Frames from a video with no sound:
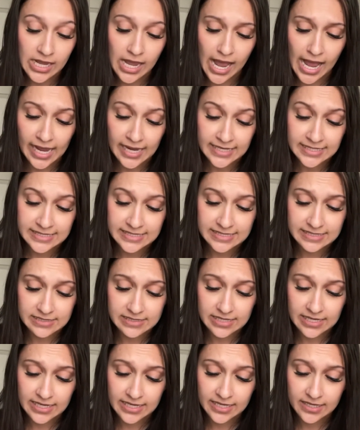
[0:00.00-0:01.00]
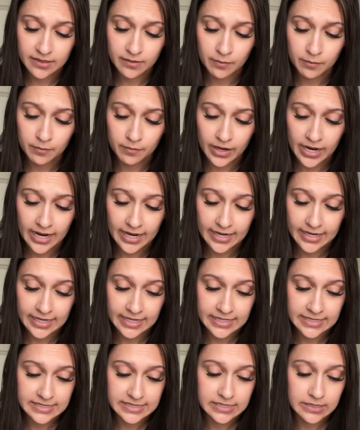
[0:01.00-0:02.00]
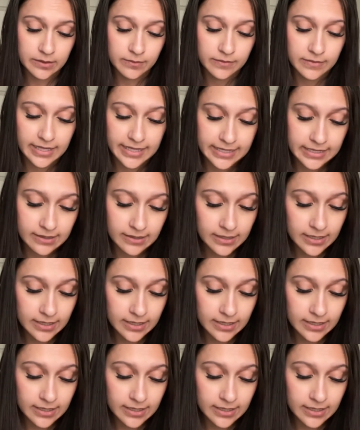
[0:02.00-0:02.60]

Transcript: I did buy some like